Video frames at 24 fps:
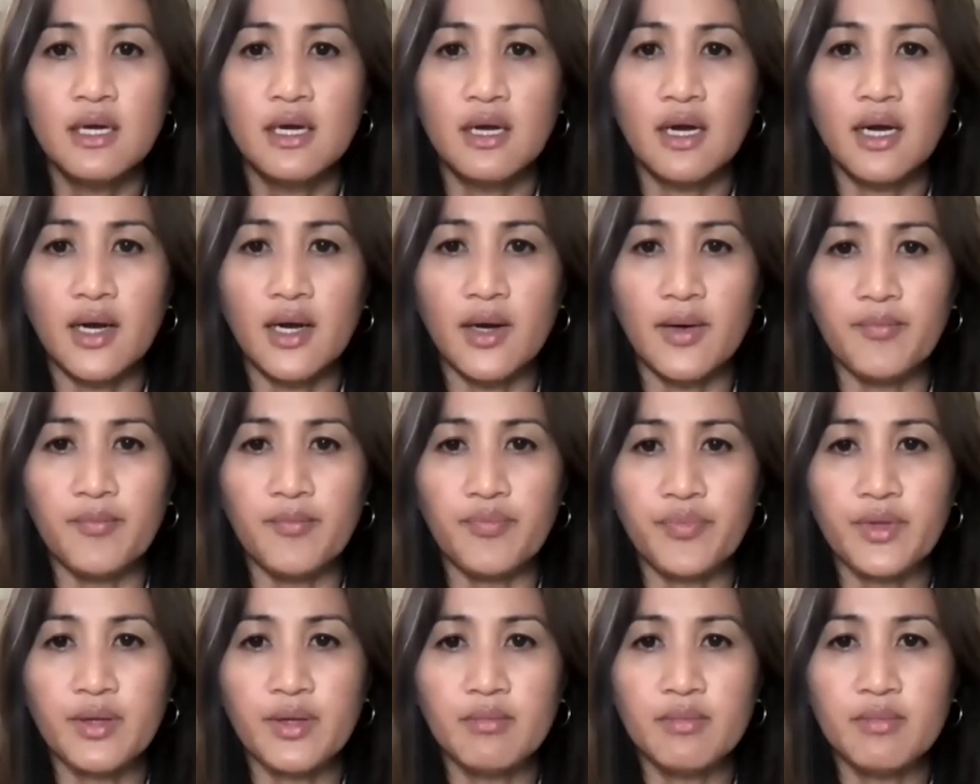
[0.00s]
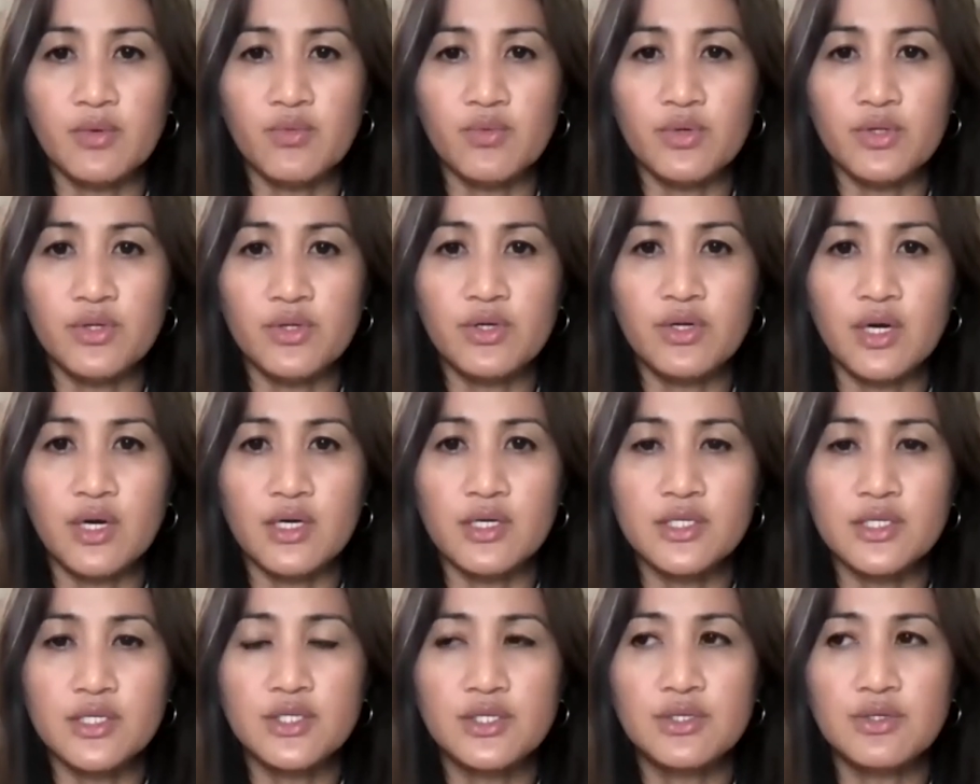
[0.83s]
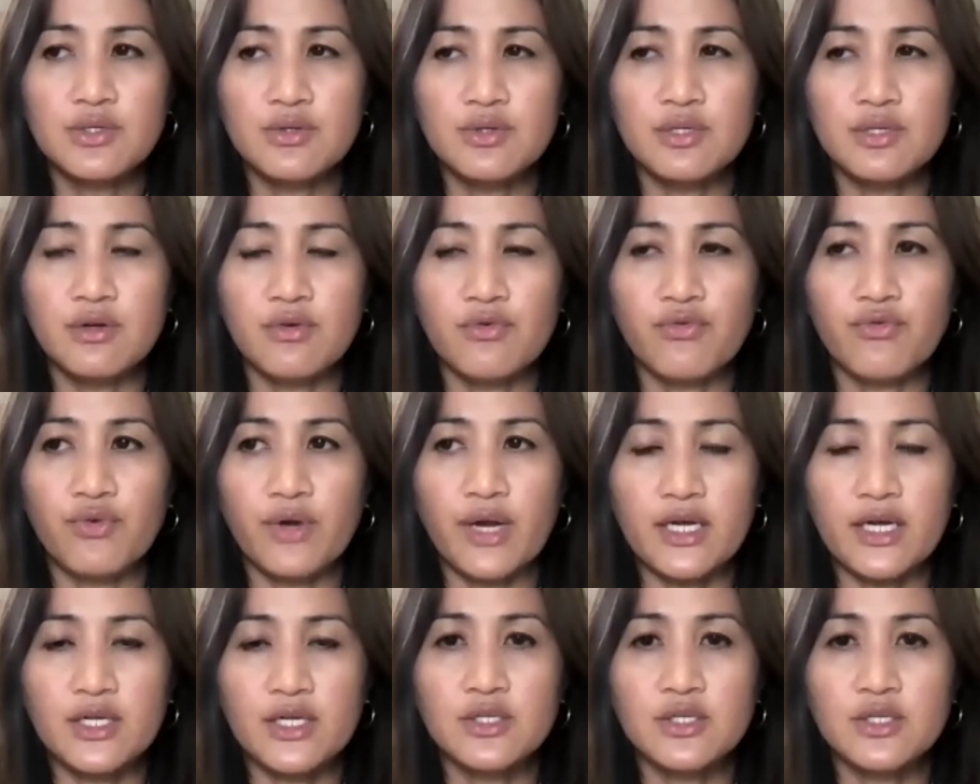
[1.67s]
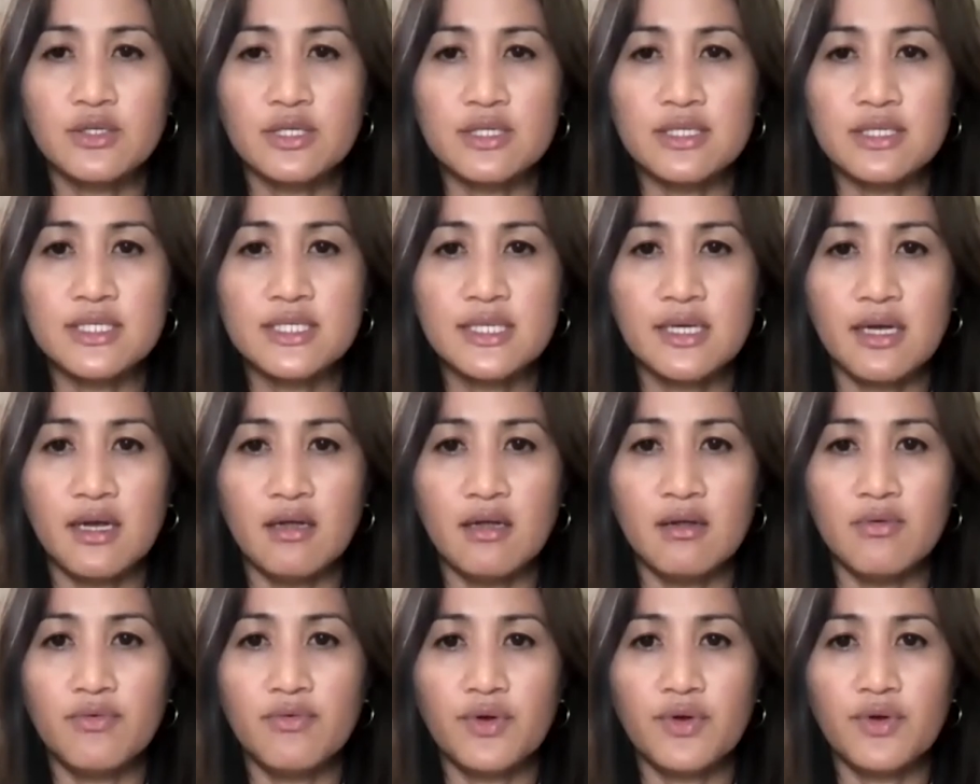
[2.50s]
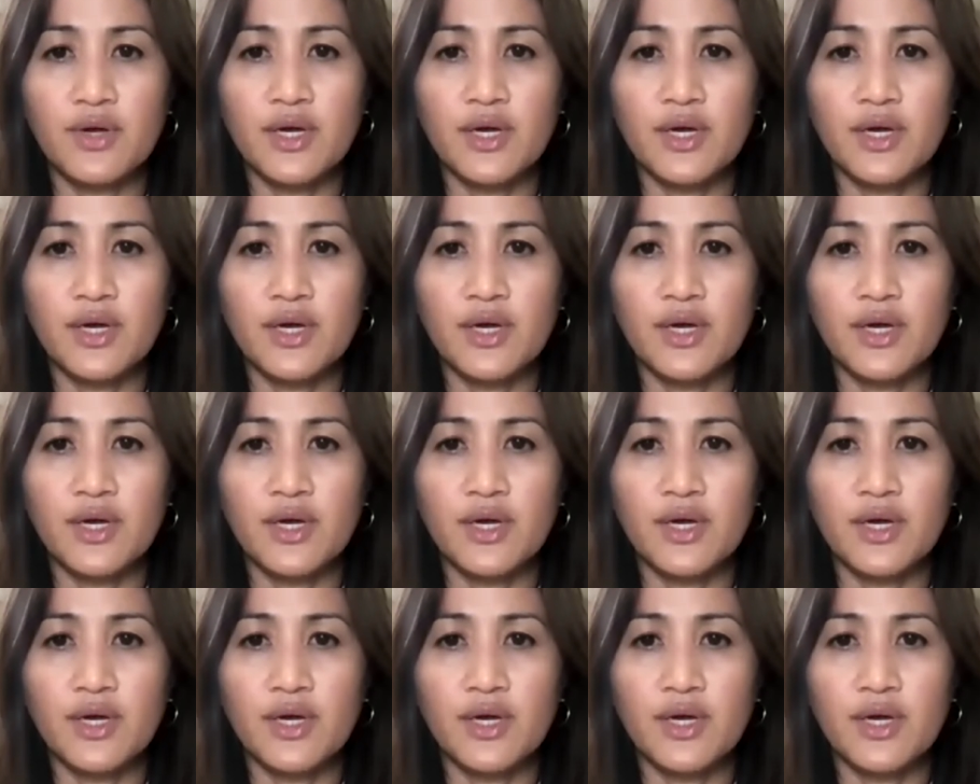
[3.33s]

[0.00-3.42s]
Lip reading: But with regards to the fracture itself,